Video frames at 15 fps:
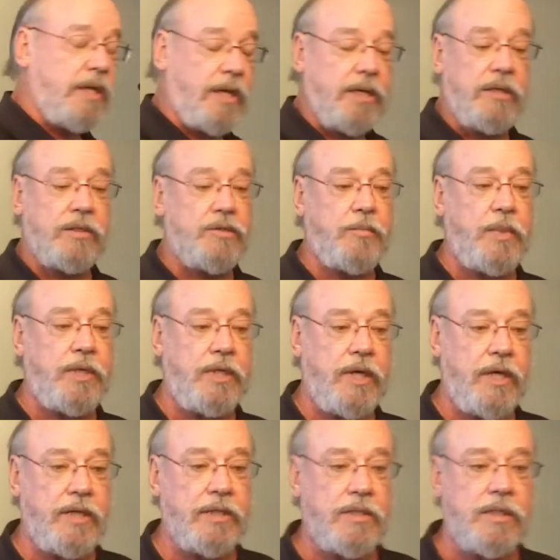said, it's
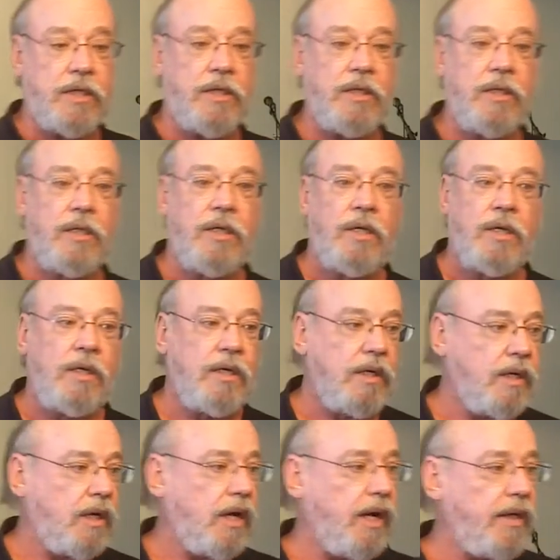because
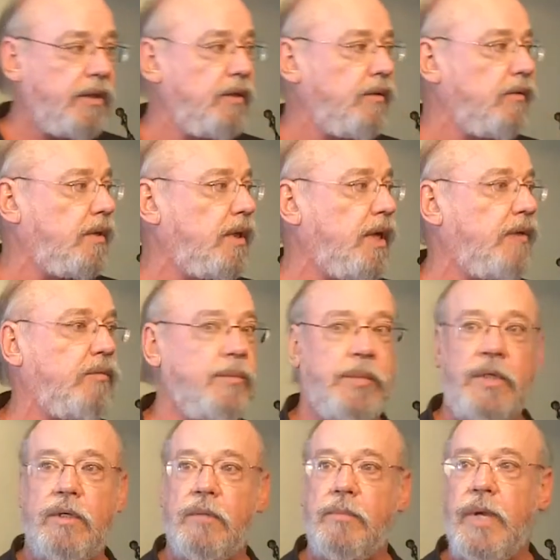I knew that I would
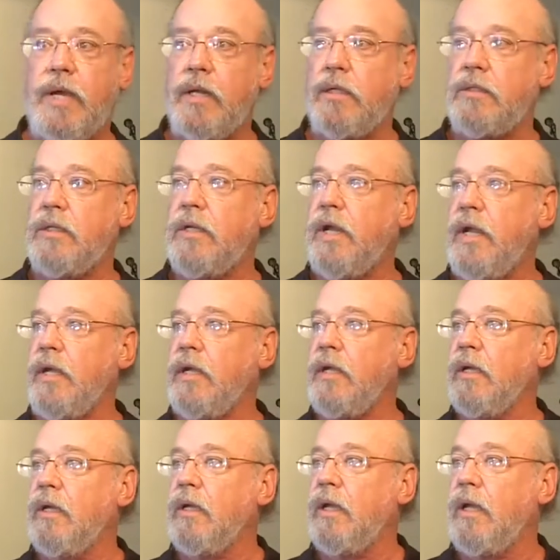be in a battle
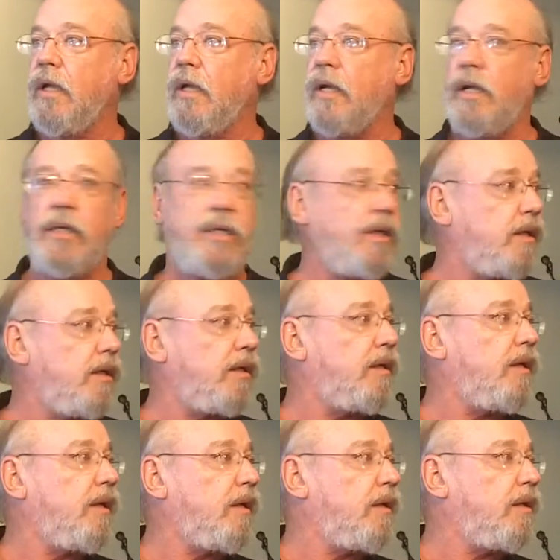today, and I
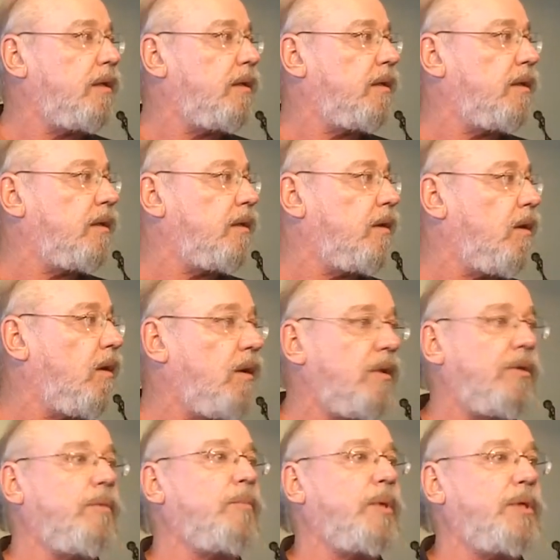needed
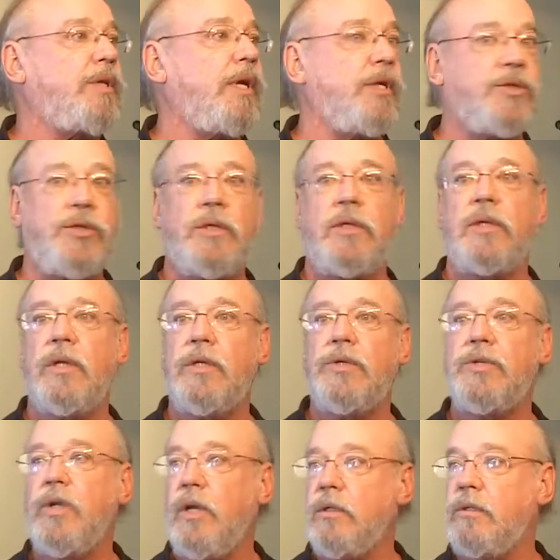all the protection and
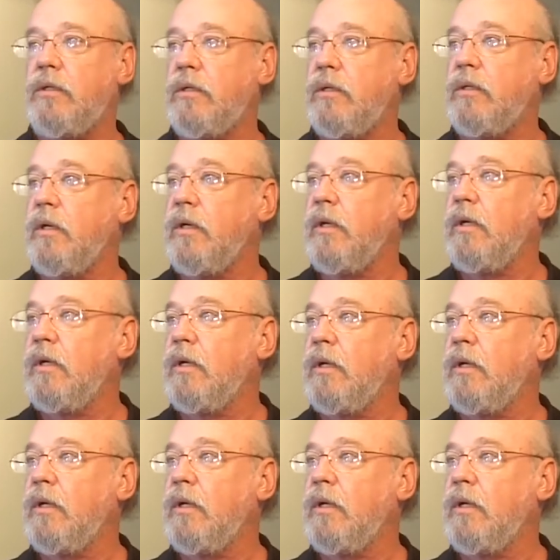shelter